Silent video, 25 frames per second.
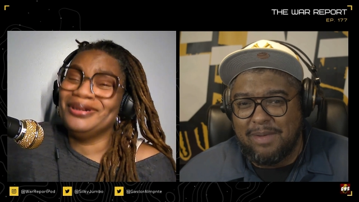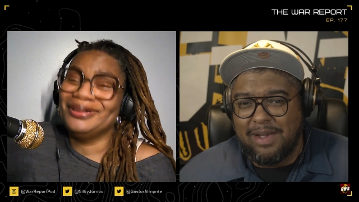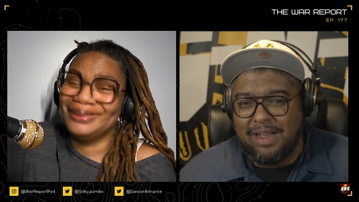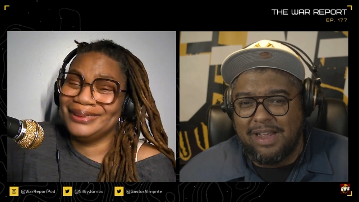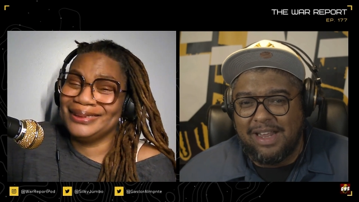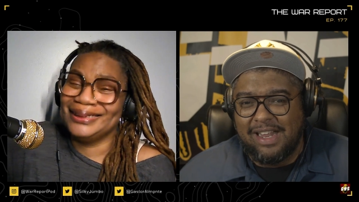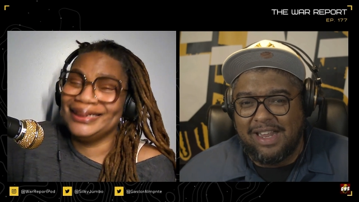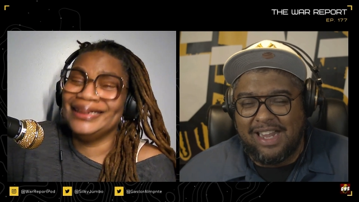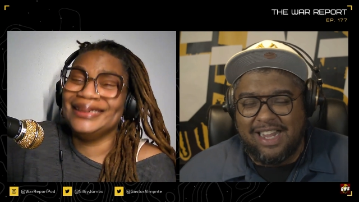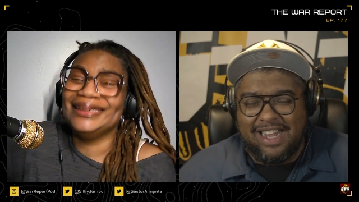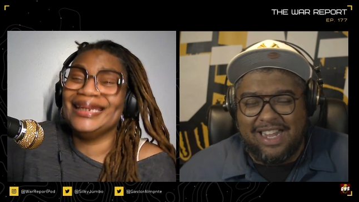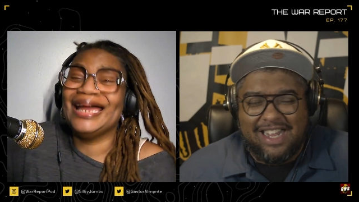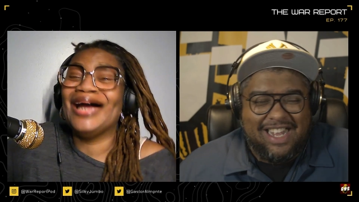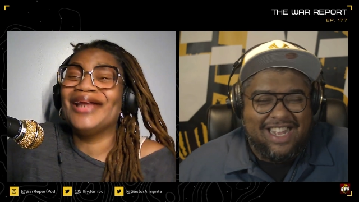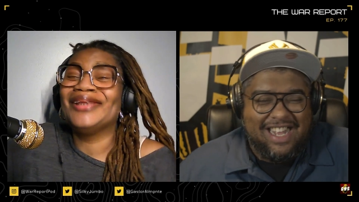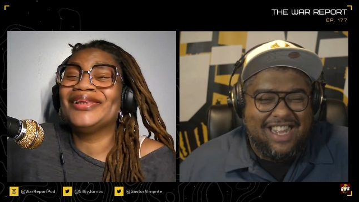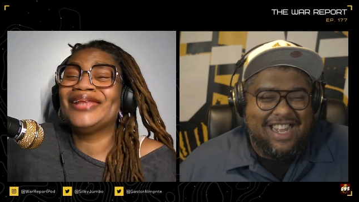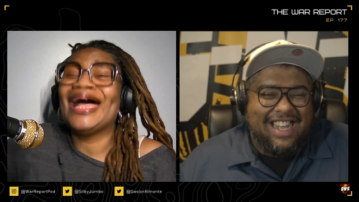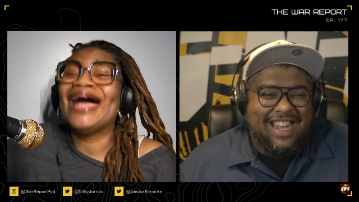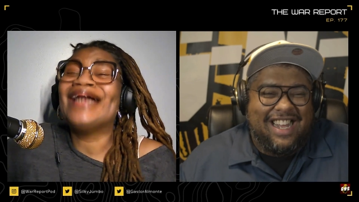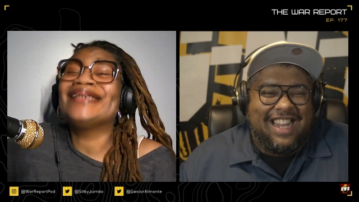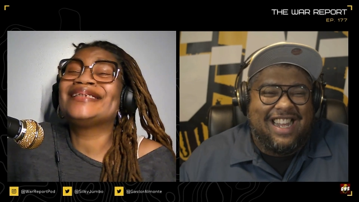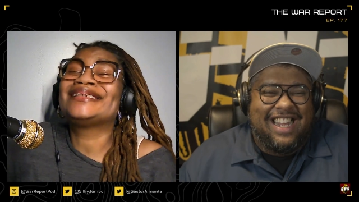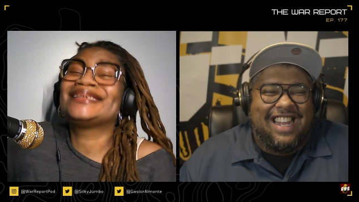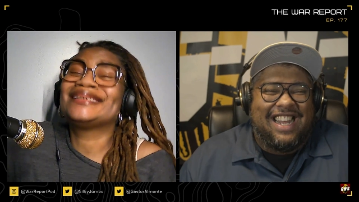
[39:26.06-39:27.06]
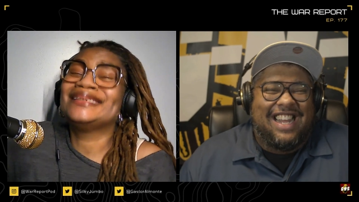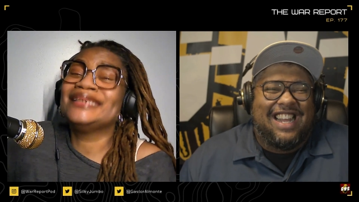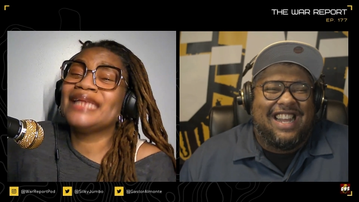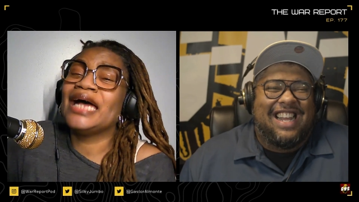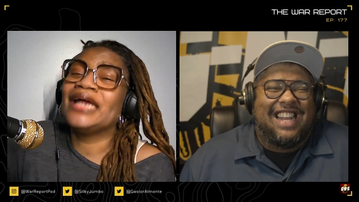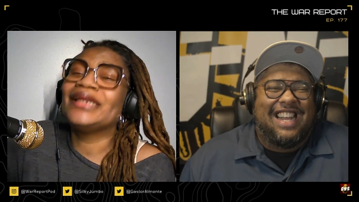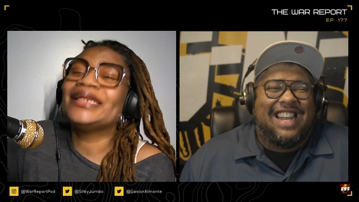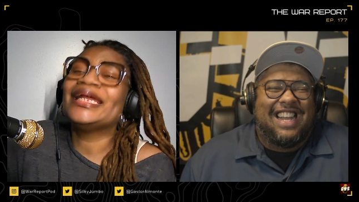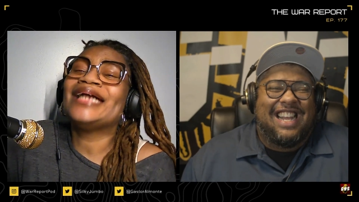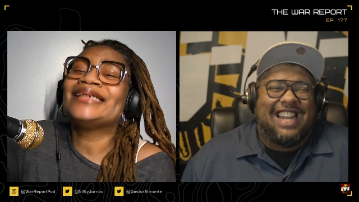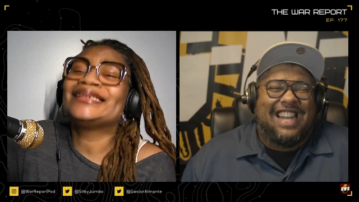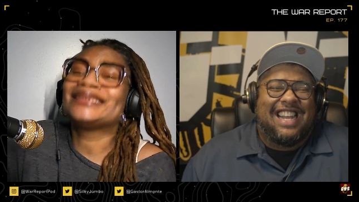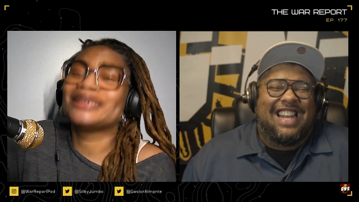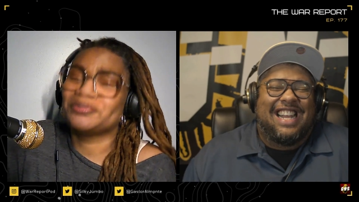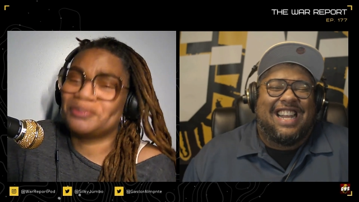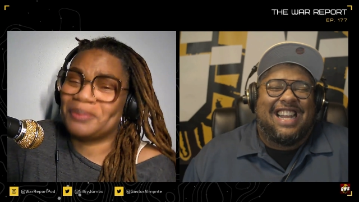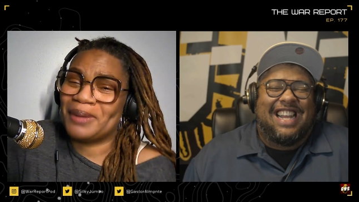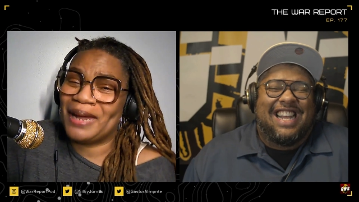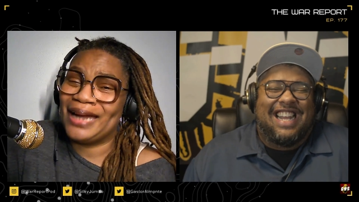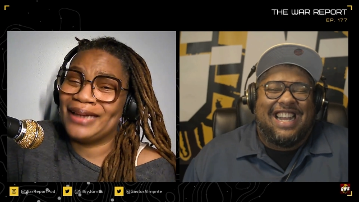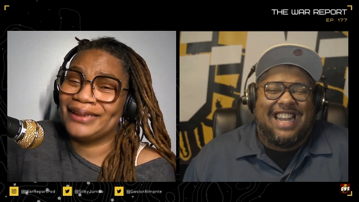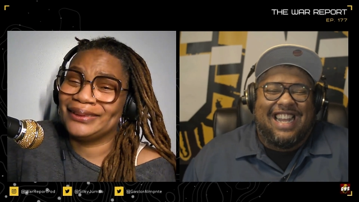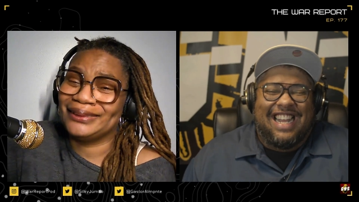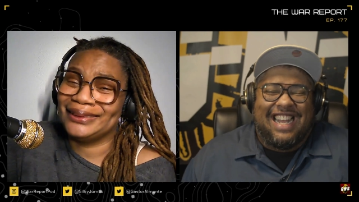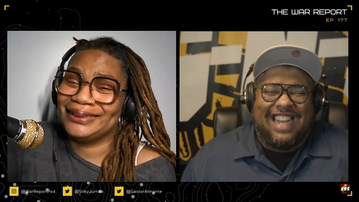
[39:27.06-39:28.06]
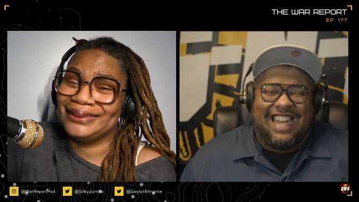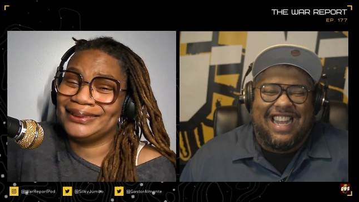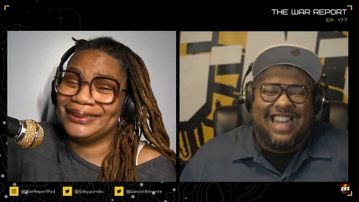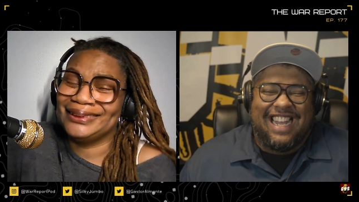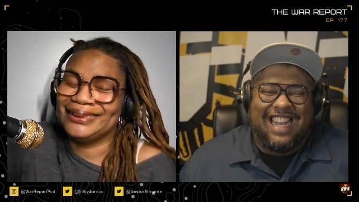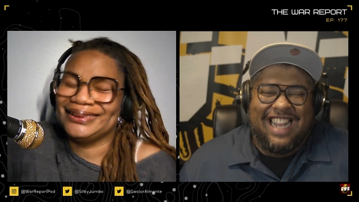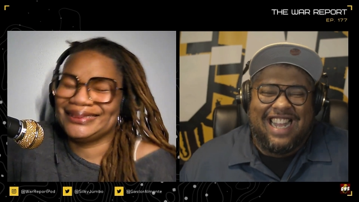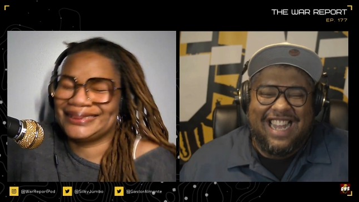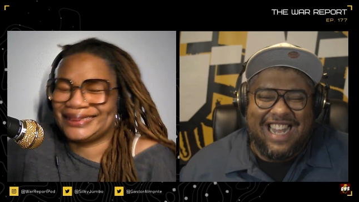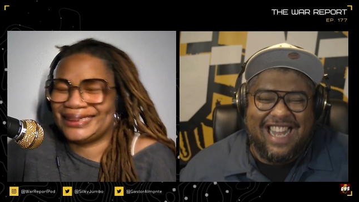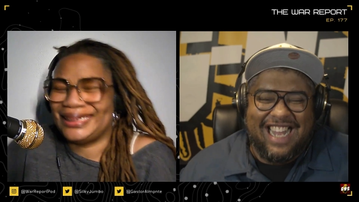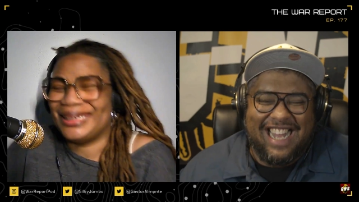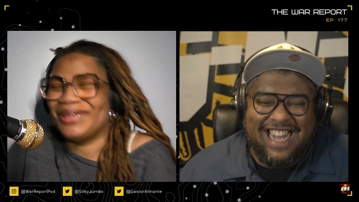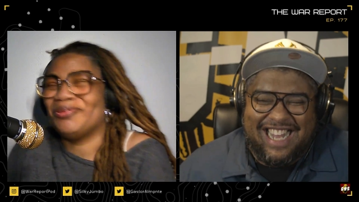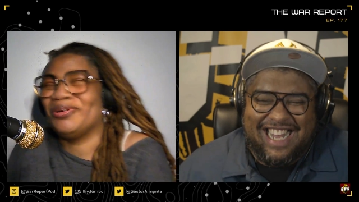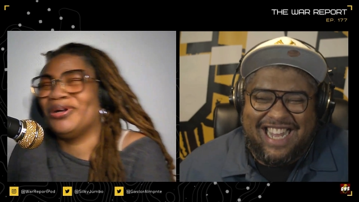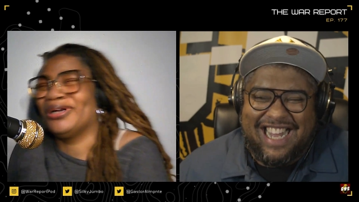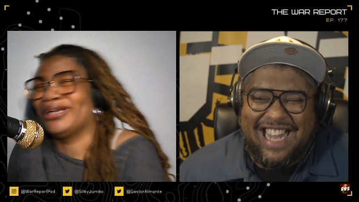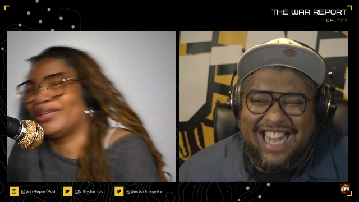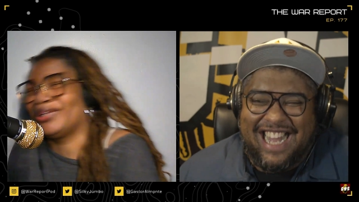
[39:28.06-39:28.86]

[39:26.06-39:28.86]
Speaker 1: Know what I mean? no, that's no, that's a pilot. City